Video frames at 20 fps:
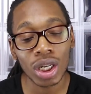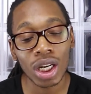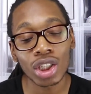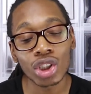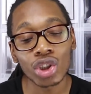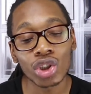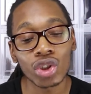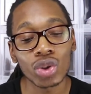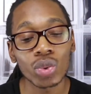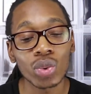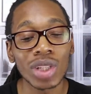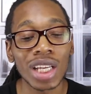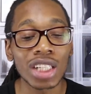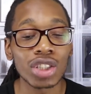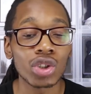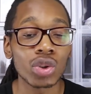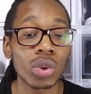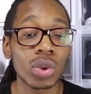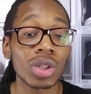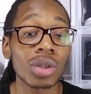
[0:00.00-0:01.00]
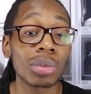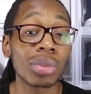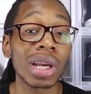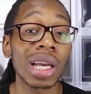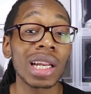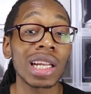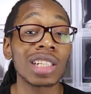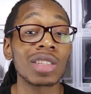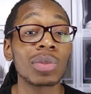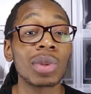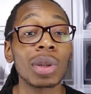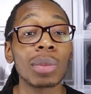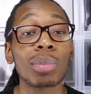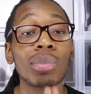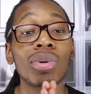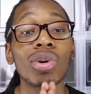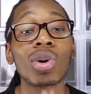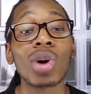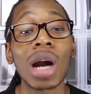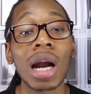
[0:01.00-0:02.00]
a shoe that Jordan Brand has been
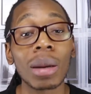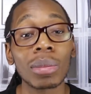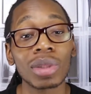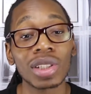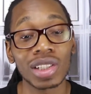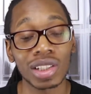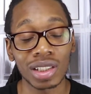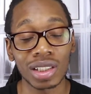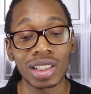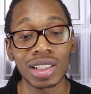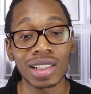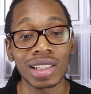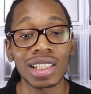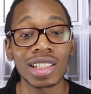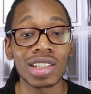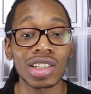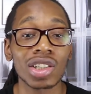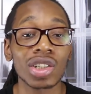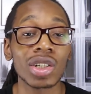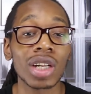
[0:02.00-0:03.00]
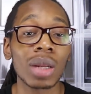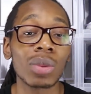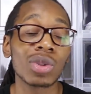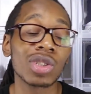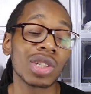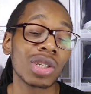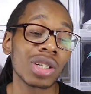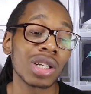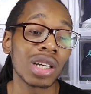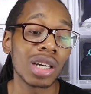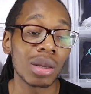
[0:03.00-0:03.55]
promising us this year they was going to